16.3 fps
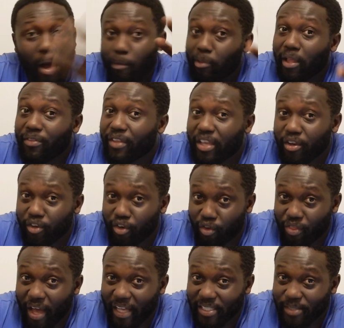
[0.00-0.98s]
I would love to hear
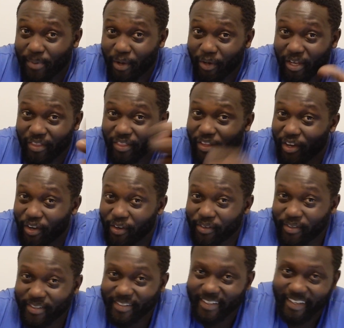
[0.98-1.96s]
your thoughts about it,
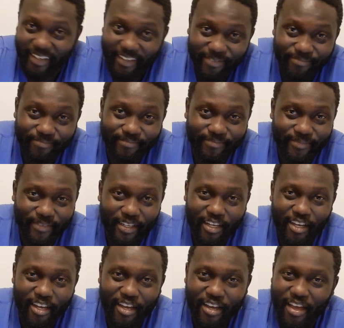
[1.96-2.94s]
though. Um,
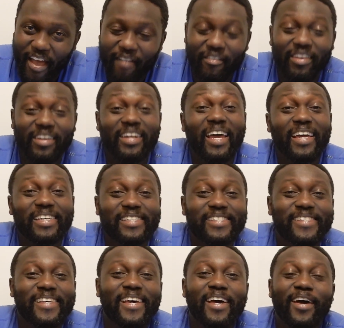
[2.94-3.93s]
have a
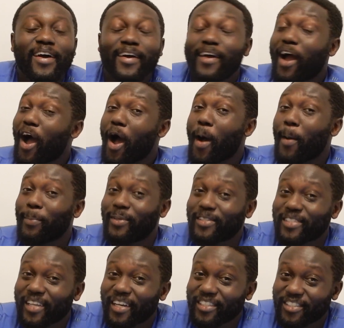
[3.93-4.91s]
nice, calm
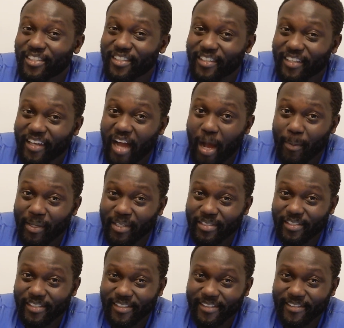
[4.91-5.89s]
discussion in the
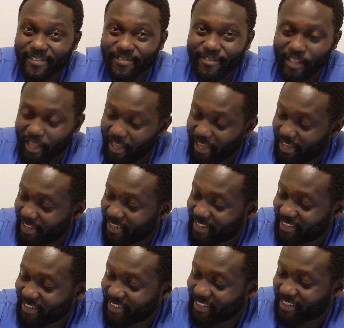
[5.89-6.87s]
comments. Eh,
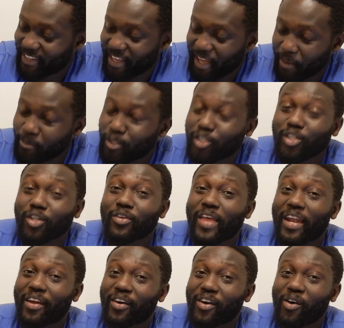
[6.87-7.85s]
I'm sure
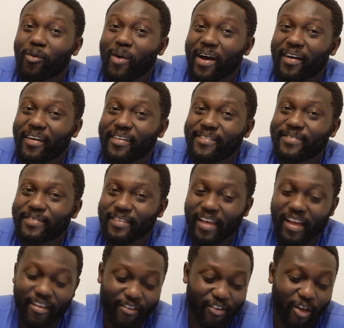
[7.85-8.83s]
that'll go well.
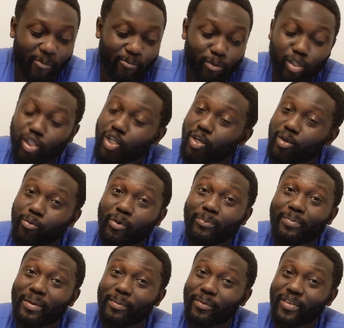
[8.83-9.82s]
I, I'm sure
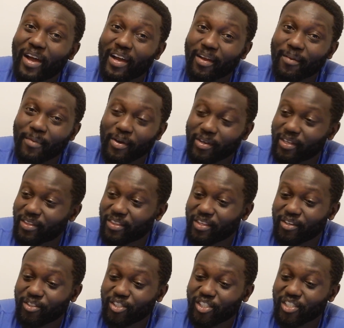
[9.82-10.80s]
when people talk about it,
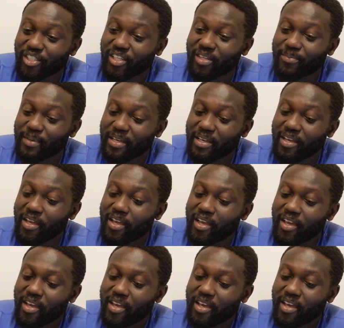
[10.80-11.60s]
they're just going to be